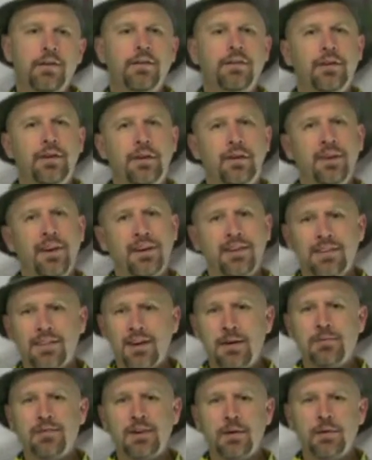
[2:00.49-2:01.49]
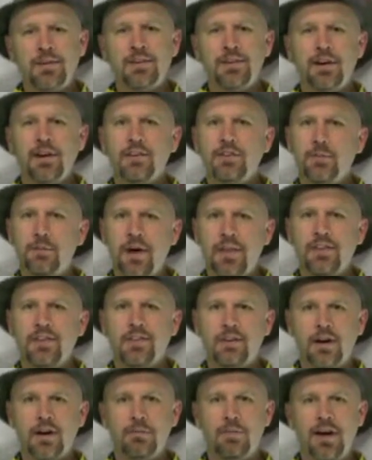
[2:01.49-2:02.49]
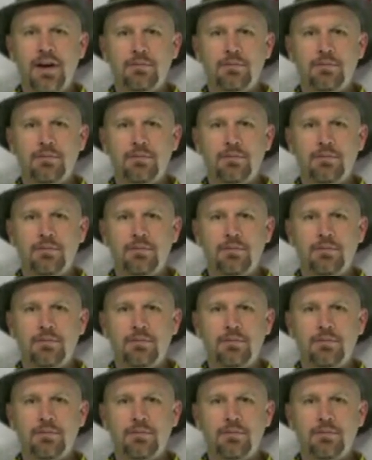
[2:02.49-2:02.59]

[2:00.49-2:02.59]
So next time someone tells you about the tongue